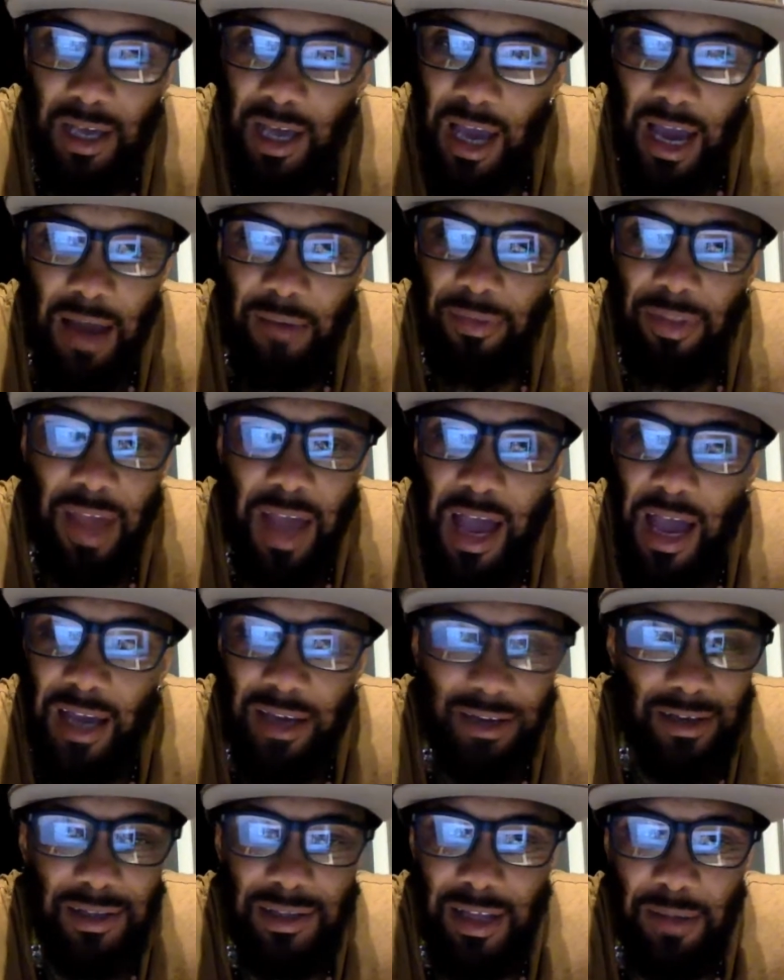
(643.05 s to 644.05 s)

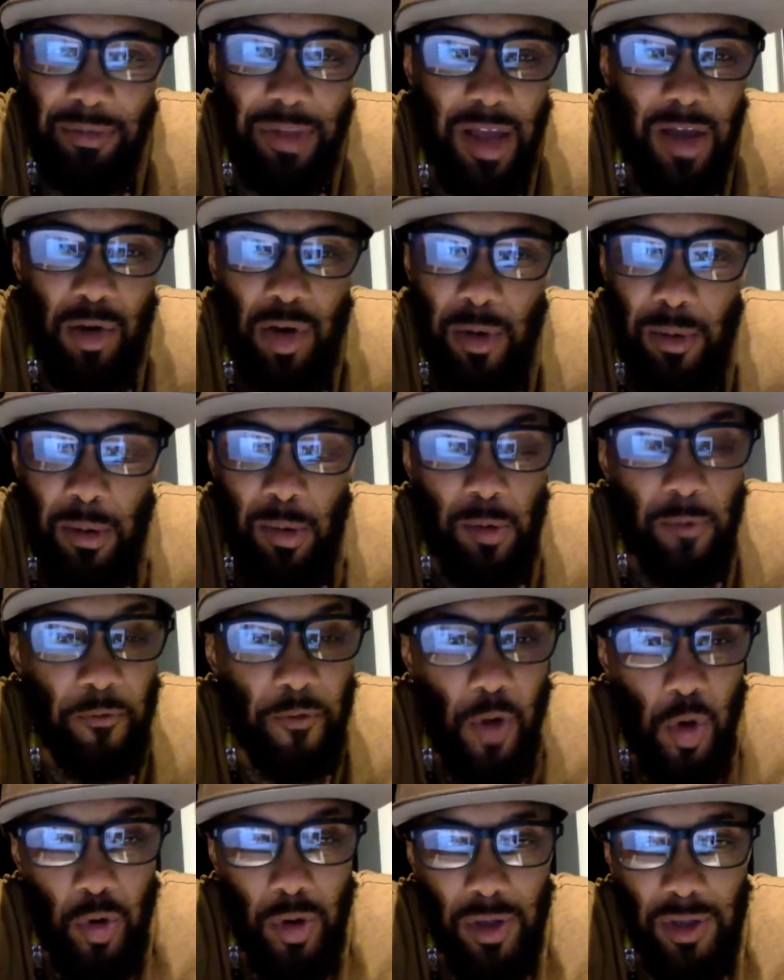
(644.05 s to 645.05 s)
because I'm not gonna be able to
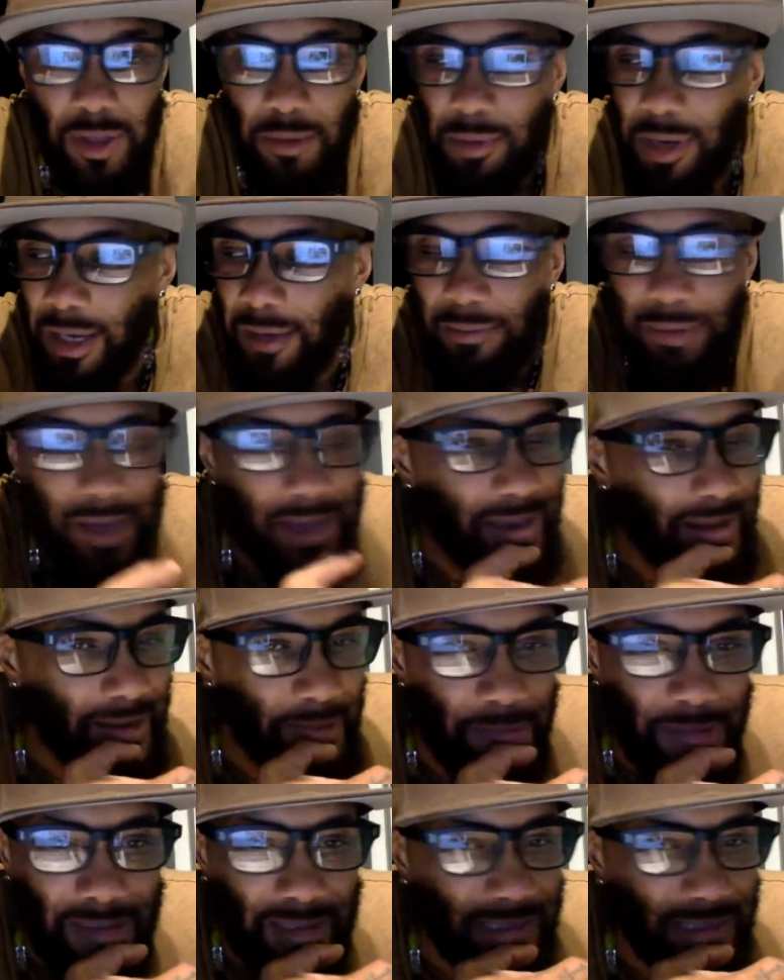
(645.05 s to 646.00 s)
focus. I'm like, man, let